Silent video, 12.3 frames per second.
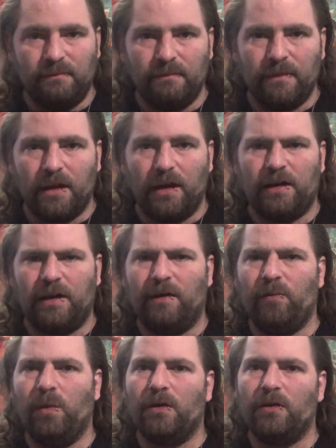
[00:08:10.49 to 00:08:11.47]
You could have
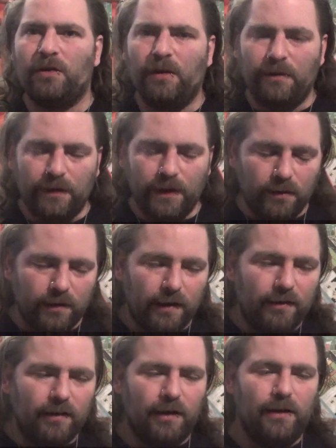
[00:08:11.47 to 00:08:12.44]
one or two of those
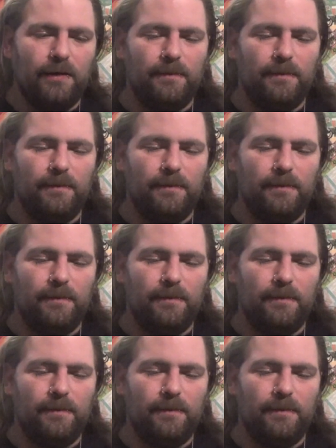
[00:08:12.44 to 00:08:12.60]
easily.